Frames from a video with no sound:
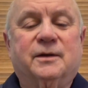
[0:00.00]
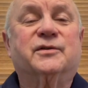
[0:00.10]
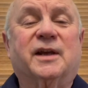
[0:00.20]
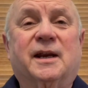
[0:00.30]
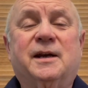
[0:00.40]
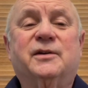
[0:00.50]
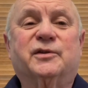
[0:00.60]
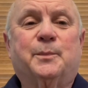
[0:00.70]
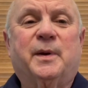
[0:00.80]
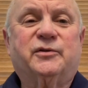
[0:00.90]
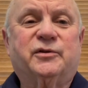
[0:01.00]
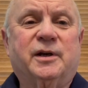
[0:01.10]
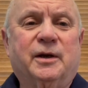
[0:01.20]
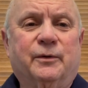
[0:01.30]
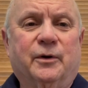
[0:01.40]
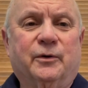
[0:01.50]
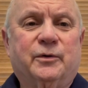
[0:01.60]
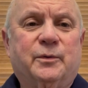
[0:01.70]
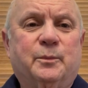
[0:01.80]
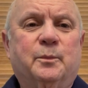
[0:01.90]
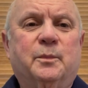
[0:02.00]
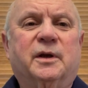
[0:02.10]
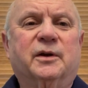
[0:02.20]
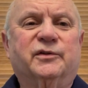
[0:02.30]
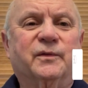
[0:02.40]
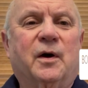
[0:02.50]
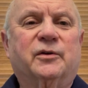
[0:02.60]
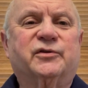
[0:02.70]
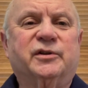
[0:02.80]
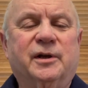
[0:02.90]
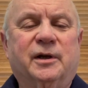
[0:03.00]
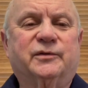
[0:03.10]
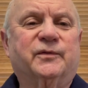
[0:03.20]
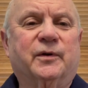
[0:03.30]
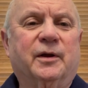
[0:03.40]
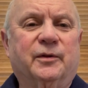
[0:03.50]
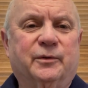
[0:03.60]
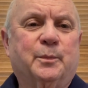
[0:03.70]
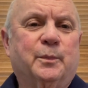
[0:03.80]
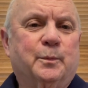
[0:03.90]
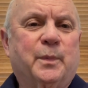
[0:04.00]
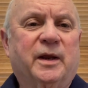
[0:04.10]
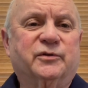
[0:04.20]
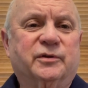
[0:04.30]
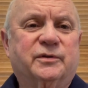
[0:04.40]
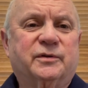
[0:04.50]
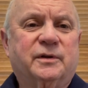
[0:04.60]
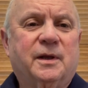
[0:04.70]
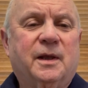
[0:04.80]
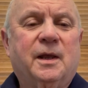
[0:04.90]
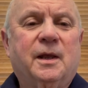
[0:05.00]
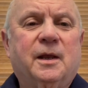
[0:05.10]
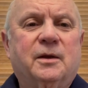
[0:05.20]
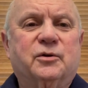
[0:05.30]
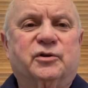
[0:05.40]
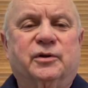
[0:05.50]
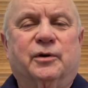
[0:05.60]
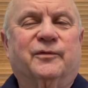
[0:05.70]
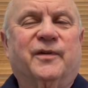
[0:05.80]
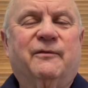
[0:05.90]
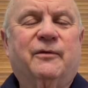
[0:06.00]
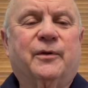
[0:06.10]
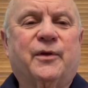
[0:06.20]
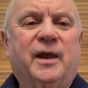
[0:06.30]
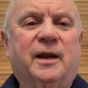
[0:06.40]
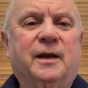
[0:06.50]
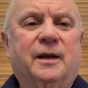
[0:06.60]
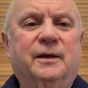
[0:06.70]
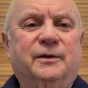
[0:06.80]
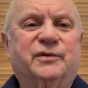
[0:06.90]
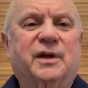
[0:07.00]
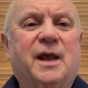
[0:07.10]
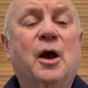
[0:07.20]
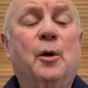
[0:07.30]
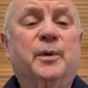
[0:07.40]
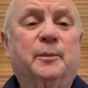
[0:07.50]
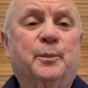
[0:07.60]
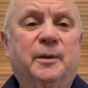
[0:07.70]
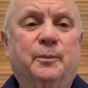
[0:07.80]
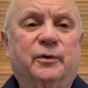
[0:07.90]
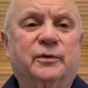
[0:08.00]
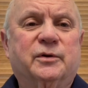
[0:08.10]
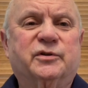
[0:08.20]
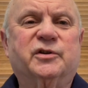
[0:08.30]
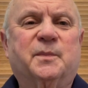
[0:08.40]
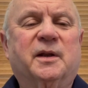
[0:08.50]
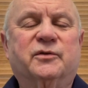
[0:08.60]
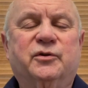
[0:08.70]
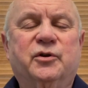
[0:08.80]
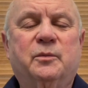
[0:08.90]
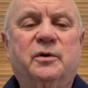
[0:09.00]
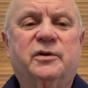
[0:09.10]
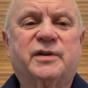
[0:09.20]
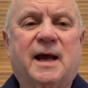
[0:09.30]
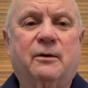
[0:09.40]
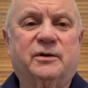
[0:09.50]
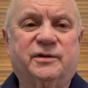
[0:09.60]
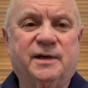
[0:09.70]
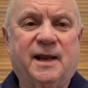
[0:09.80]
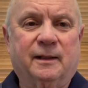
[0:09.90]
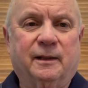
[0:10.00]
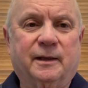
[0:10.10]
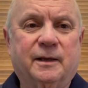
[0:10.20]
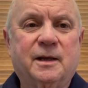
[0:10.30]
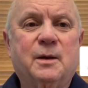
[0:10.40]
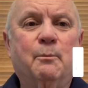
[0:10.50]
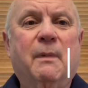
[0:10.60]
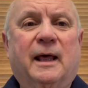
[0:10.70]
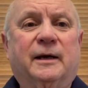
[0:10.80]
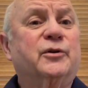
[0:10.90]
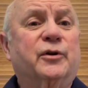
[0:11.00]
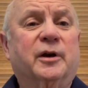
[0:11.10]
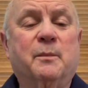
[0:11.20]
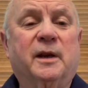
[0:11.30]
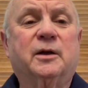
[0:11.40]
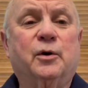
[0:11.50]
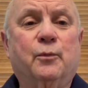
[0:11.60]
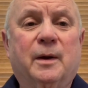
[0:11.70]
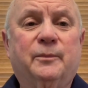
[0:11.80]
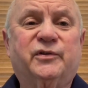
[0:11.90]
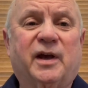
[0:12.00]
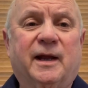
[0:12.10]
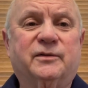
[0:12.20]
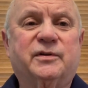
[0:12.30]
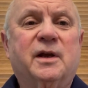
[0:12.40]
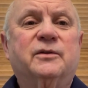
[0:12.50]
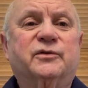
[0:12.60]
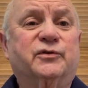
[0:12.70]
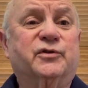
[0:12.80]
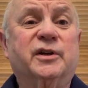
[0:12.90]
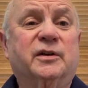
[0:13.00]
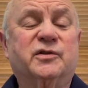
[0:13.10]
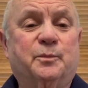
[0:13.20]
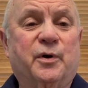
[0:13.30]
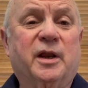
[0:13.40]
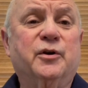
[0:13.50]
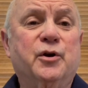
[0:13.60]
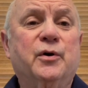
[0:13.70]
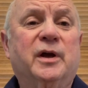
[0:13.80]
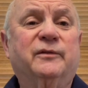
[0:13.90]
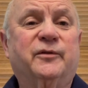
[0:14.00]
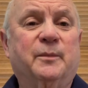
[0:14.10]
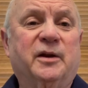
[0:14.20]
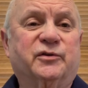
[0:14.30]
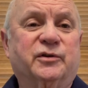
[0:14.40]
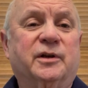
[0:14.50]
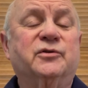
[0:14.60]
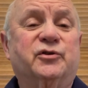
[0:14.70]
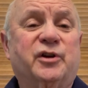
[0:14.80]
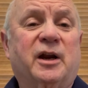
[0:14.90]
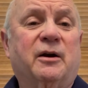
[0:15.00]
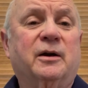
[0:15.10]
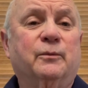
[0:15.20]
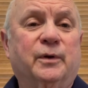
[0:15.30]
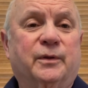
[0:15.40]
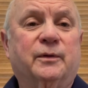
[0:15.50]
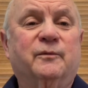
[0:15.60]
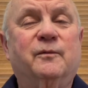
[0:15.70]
Sandy is a patient hero because of all she does for other patients. She, her favorite thing is helping people. She spends numerous hours daily monitoring medical websites so she can spread new information and share it with